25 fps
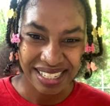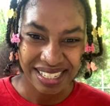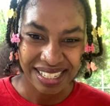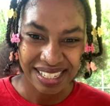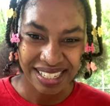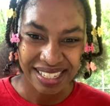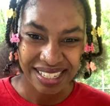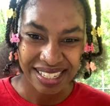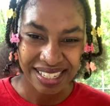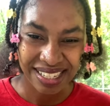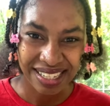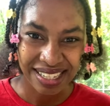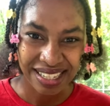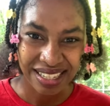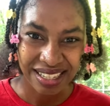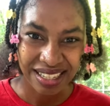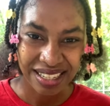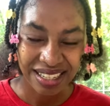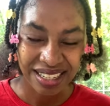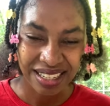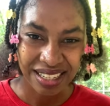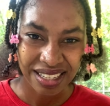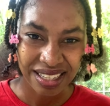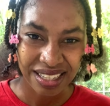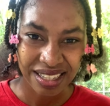
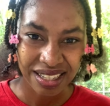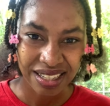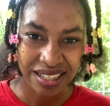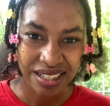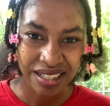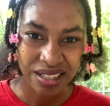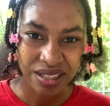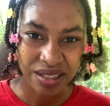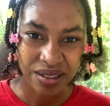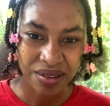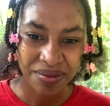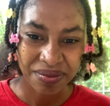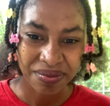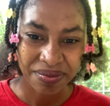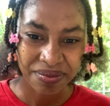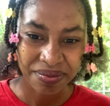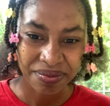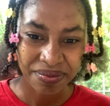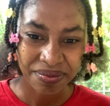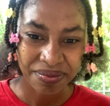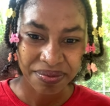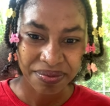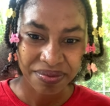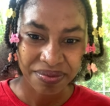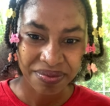
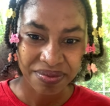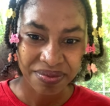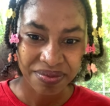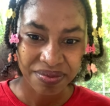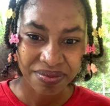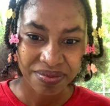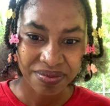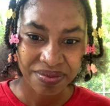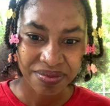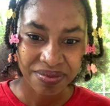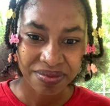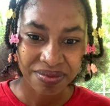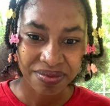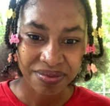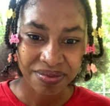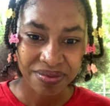Nothing is said.